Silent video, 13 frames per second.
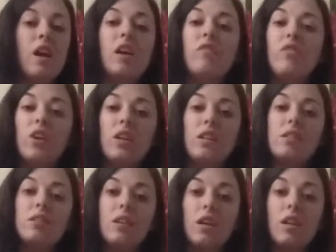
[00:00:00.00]
If you're going
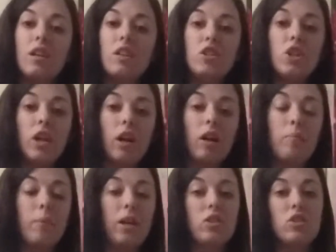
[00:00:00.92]
to sit in a
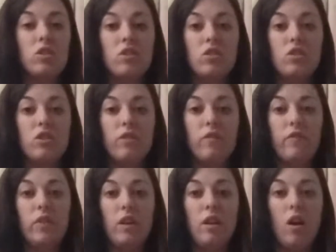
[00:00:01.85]
chair, make sure that your
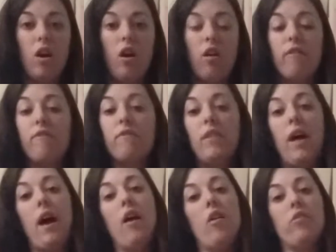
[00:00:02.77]
feet are
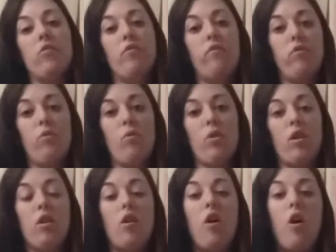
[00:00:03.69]
flat on the
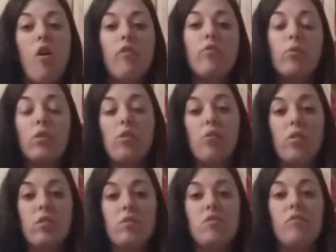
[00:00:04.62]
floor. All four
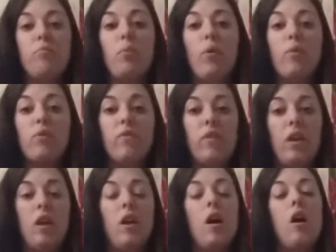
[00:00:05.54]
corners of both
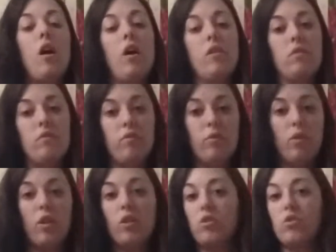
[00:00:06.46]
feet on the
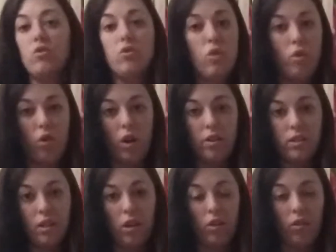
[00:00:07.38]
floor. No
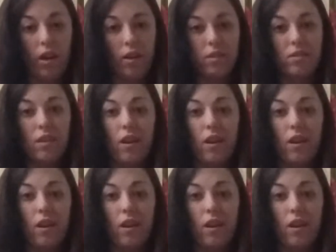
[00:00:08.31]
crossing your legs.